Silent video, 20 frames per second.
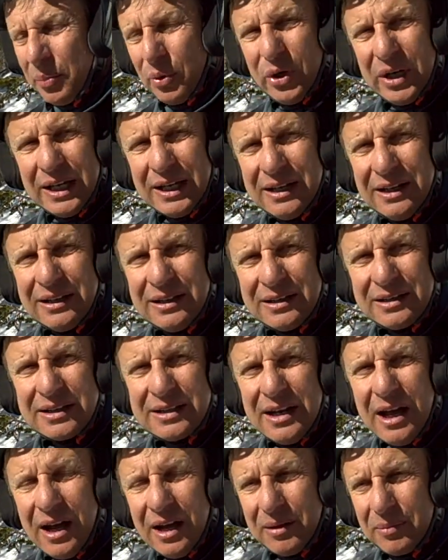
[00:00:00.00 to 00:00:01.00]
Putting it in the
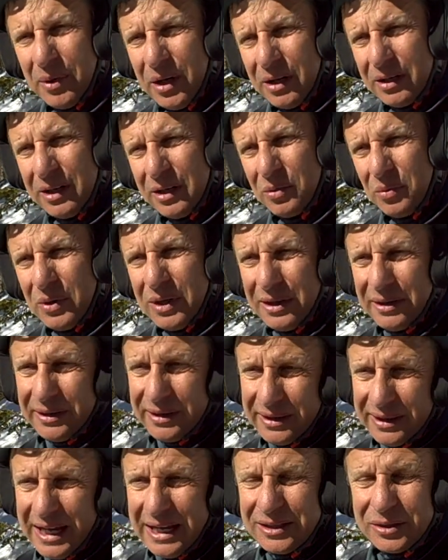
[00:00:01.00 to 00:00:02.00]
stock market, well,
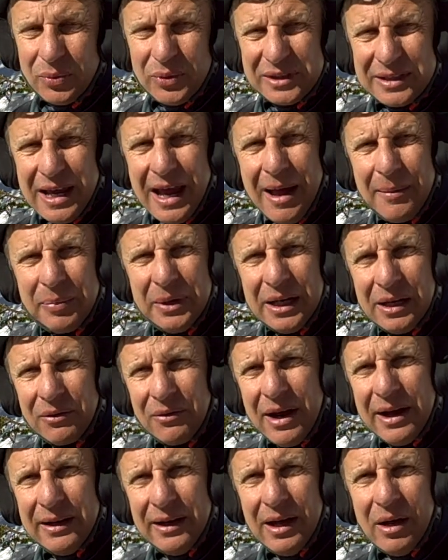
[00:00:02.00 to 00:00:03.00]
that's what's happening
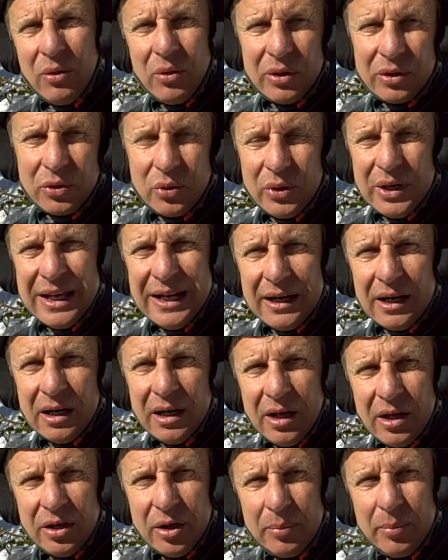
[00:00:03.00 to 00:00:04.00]
right now. We're creating
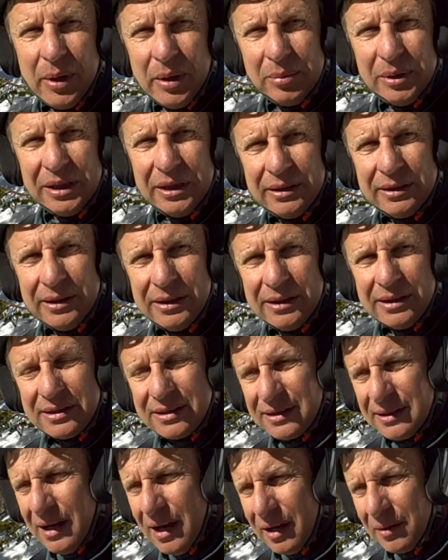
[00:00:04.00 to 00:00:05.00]
another bubble in the
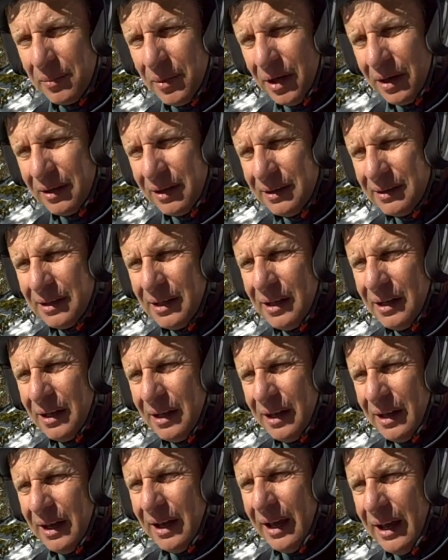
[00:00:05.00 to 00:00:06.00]
stock market.
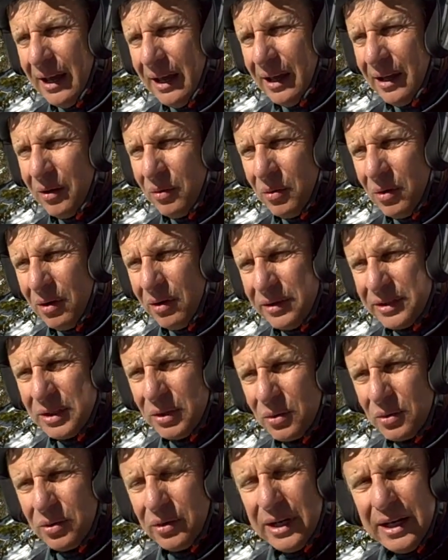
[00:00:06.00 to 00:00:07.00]
And we're
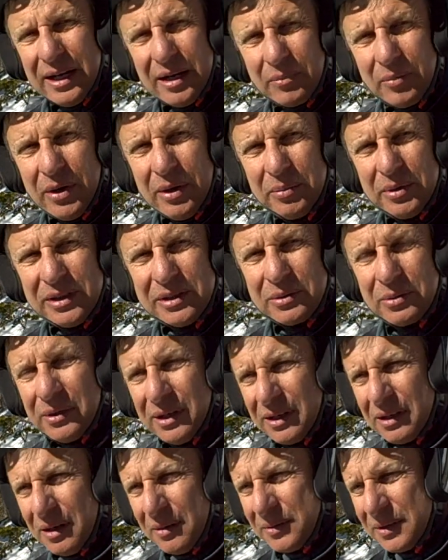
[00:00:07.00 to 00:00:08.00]
also creating bubbles
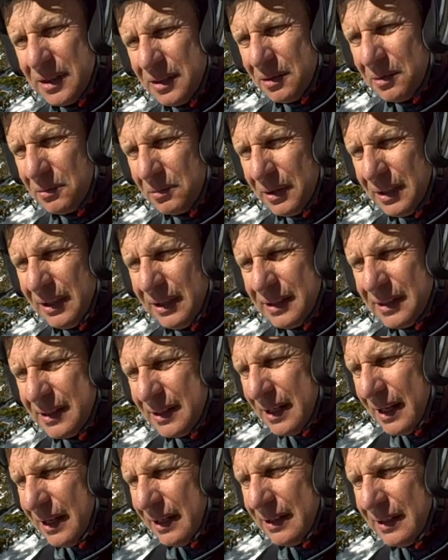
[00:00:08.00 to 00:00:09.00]
when it comes to real
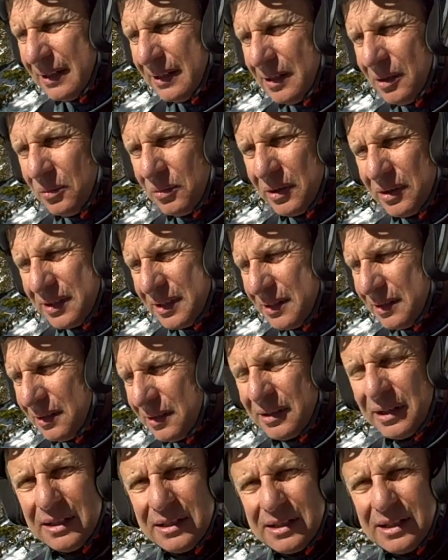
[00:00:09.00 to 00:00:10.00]
estate, in that we're
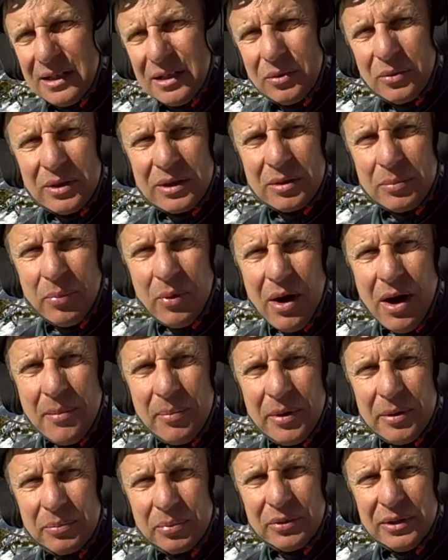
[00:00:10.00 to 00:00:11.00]
still continuing to
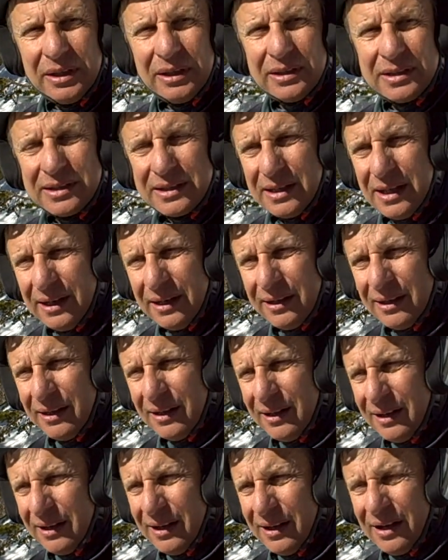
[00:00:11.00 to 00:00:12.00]
prop up real estate
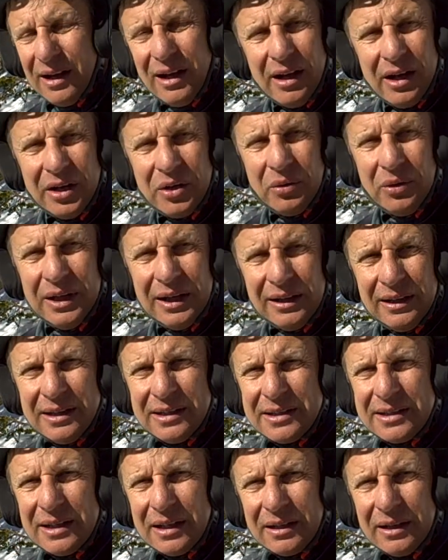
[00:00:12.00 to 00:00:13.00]

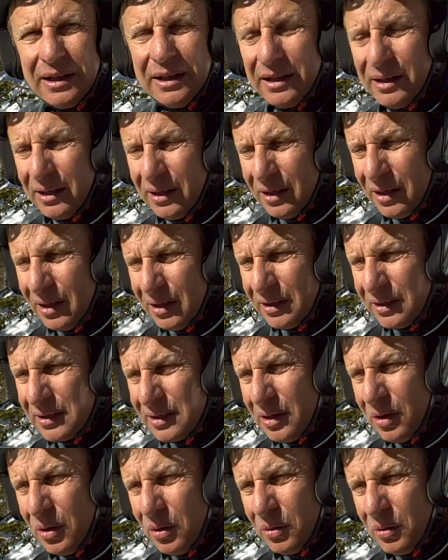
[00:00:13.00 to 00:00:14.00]
unrealistically.
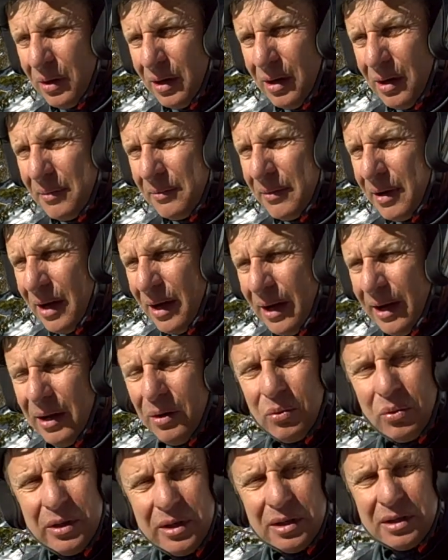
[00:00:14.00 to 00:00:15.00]
So
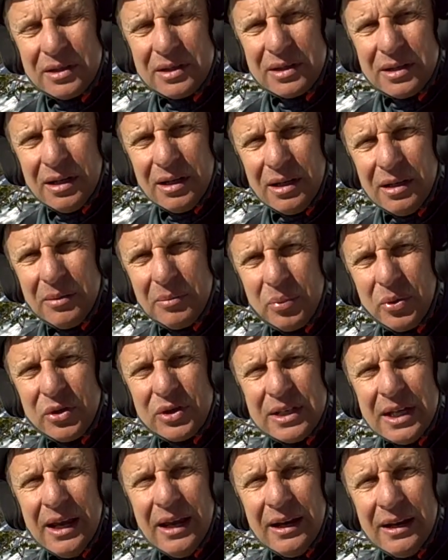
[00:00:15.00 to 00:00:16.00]
I wouldn't
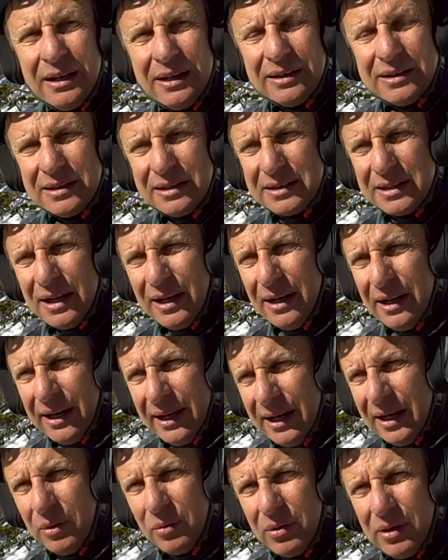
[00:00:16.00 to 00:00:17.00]
pretend to tell
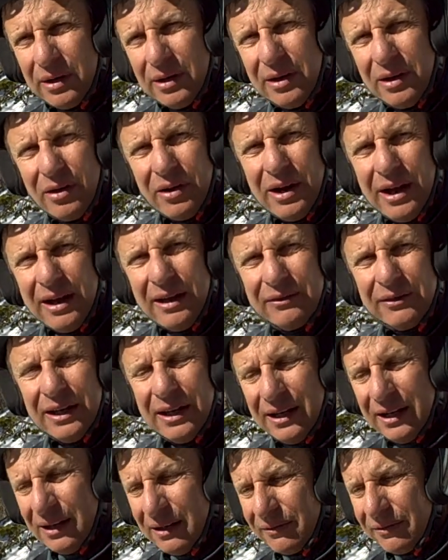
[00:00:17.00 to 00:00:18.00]
anyone or have
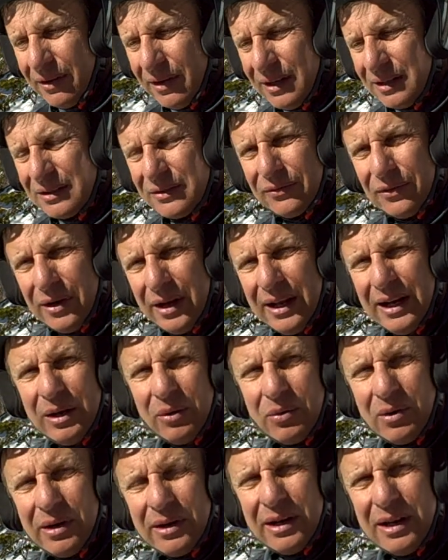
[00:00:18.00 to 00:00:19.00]
any advice for
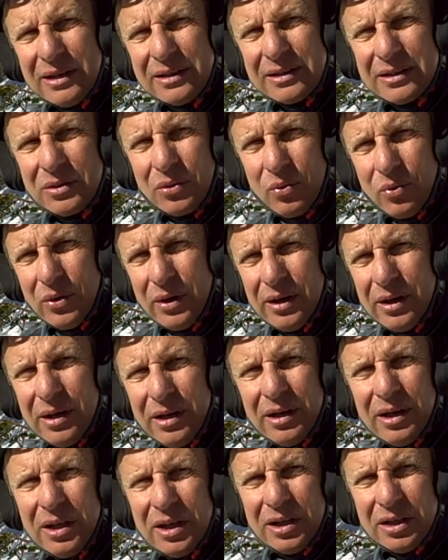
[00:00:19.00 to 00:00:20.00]
anyone as to
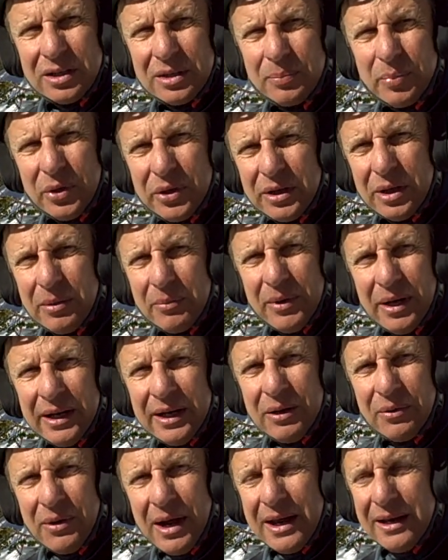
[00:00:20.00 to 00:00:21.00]
where to put their
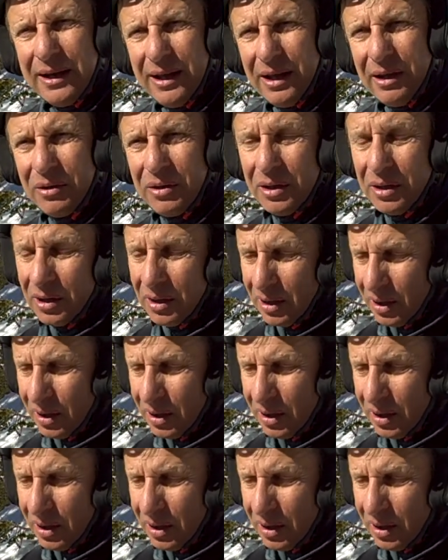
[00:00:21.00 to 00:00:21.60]
money right now.